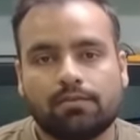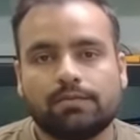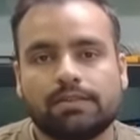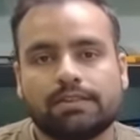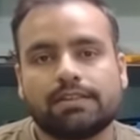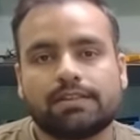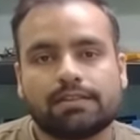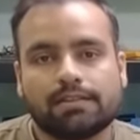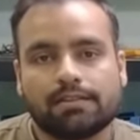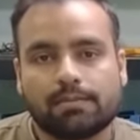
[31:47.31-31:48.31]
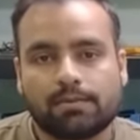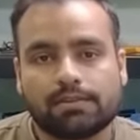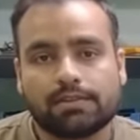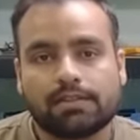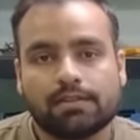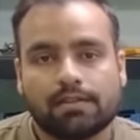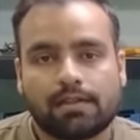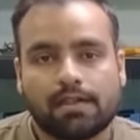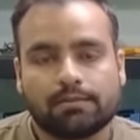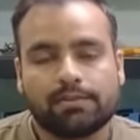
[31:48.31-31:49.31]
of this digital signal processing
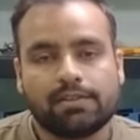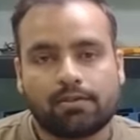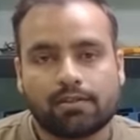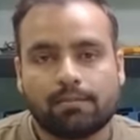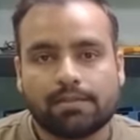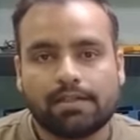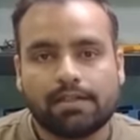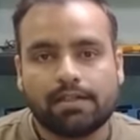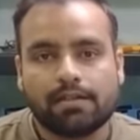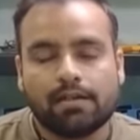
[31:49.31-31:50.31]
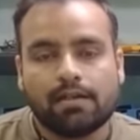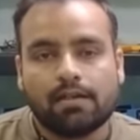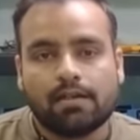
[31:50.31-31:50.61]
has been now completed.